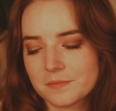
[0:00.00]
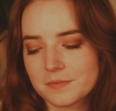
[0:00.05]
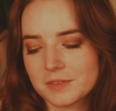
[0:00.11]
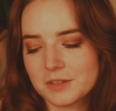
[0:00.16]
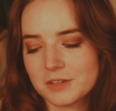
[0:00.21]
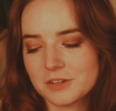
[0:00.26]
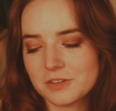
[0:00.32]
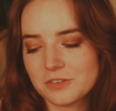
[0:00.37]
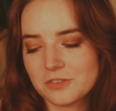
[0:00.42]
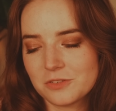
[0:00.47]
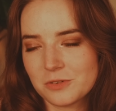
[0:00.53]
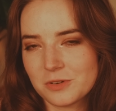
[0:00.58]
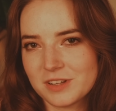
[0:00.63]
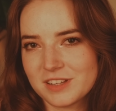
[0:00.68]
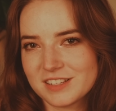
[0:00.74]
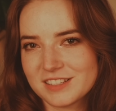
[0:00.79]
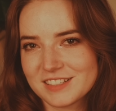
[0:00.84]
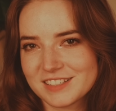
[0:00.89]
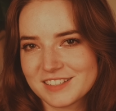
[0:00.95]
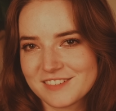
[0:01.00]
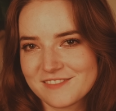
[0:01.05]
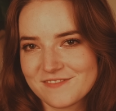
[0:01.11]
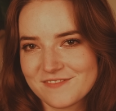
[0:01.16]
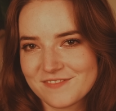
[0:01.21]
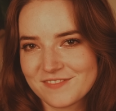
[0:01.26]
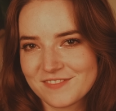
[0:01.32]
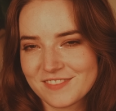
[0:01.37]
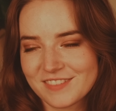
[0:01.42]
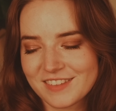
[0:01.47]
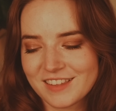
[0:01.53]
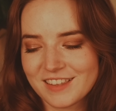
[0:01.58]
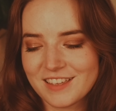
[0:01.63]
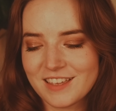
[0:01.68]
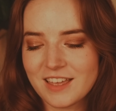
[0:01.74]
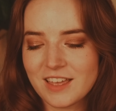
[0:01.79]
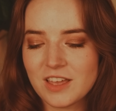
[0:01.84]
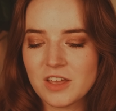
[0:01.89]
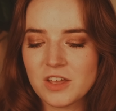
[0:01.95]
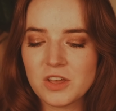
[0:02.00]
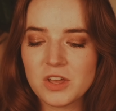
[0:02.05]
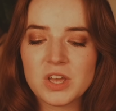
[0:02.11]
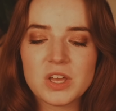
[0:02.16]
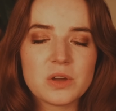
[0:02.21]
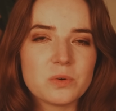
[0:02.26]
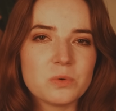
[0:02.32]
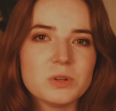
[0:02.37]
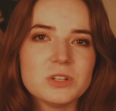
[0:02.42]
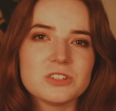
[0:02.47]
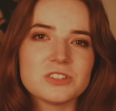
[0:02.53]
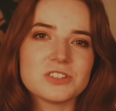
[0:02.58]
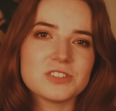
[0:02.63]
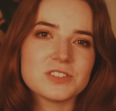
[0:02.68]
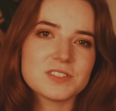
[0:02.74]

Good choice. Which